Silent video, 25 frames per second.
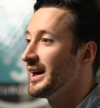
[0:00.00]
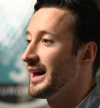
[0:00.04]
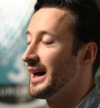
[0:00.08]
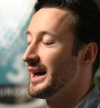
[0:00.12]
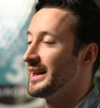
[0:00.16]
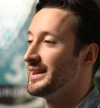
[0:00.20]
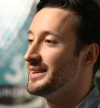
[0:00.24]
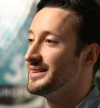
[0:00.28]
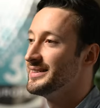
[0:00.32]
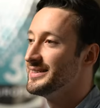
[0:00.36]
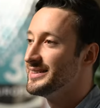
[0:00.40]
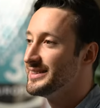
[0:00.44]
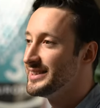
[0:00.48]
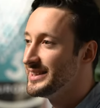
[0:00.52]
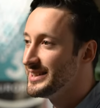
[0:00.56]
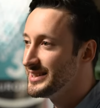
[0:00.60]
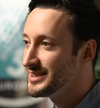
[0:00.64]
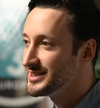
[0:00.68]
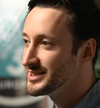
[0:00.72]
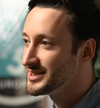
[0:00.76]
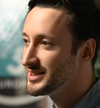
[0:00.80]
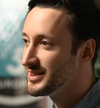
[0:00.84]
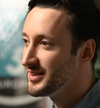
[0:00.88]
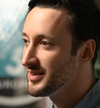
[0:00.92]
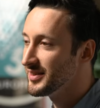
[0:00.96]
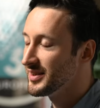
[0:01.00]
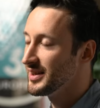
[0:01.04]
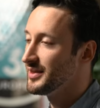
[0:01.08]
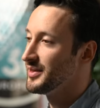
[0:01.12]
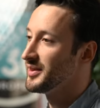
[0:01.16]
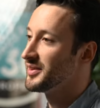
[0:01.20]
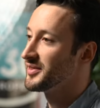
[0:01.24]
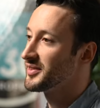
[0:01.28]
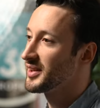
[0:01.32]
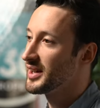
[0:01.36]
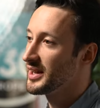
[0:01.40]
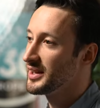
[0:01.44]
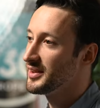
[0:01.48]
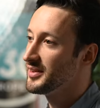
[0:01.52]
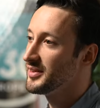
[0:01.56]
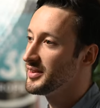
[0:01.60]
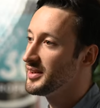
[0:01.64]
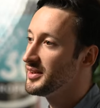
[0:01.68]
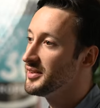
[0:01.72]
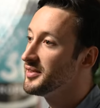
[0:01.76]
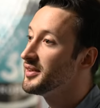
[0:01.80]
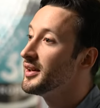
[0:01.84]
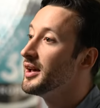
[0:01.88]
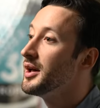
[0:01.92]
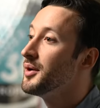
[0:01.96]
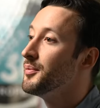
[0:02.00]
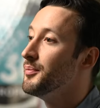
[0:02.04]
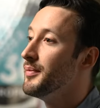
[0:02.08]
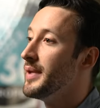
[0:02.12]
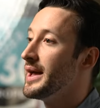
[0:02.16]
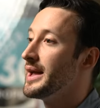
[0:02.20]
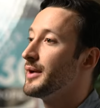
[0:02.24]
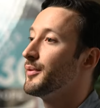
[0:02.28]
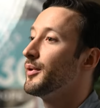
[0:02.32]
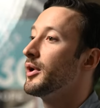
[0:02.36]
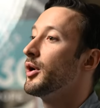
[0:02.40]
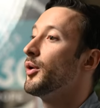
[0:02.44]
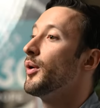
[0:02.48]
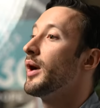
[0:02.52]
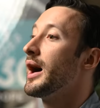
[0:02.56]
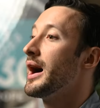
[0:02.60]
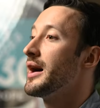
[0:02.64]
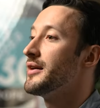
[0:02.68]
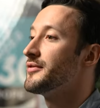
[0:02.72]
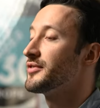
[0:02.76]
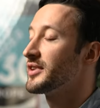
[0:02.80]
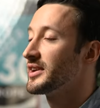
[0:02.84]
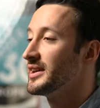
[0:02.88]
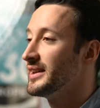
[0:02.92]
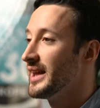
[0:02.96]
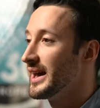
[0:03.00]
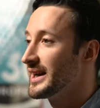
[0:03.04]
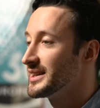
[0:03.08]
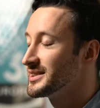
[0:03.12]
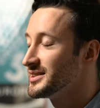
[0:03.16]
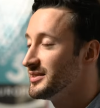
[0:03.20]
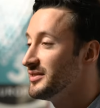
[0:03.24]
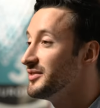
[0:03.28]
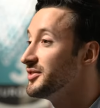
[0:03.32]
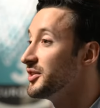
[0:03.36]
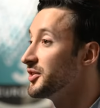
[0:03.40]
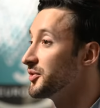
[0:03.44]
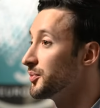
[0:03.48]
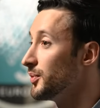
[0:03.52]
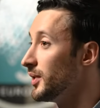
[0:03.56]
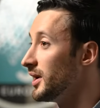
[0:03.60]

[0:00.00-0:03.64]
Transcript: and teachers in the sciences may well have connections, so it's